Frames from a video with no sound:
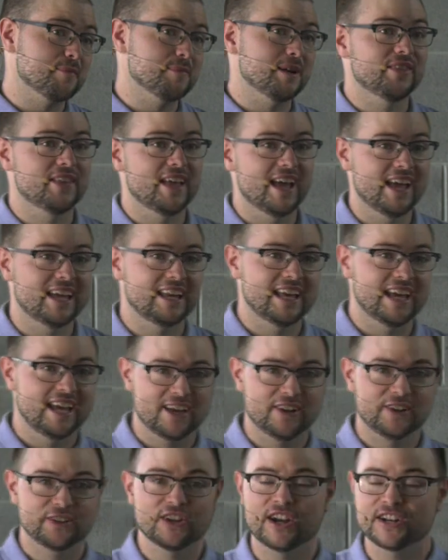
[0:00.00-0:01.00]
about that, and I
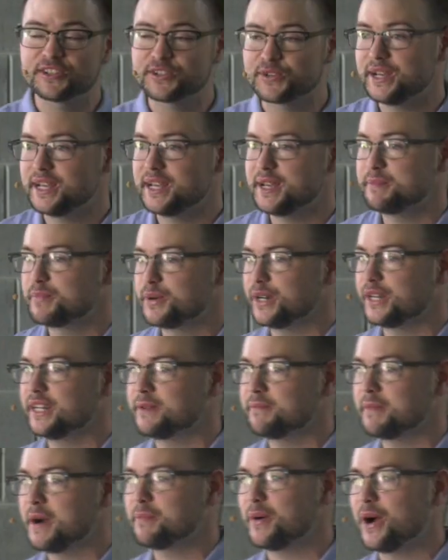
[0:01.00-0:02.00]
held on to it and put it
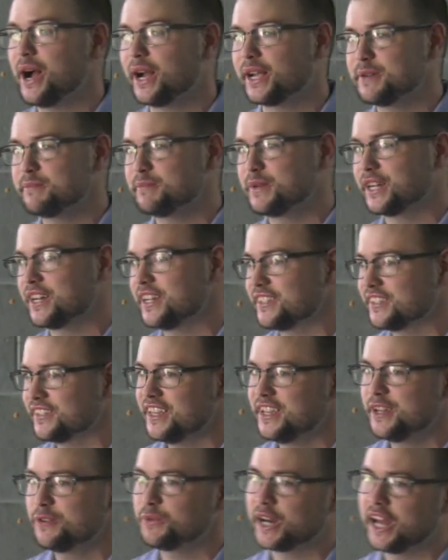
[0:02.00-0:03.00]
in my pocket, because
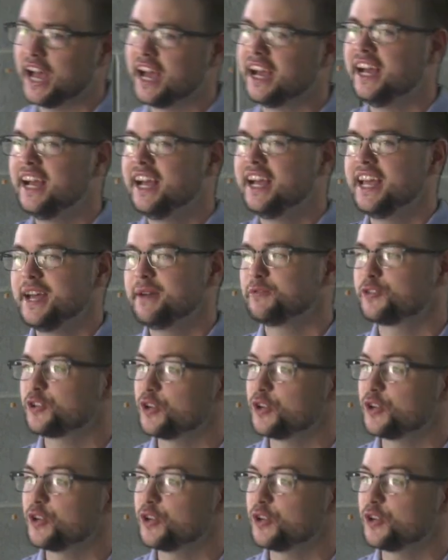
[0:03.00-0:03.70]
then when I am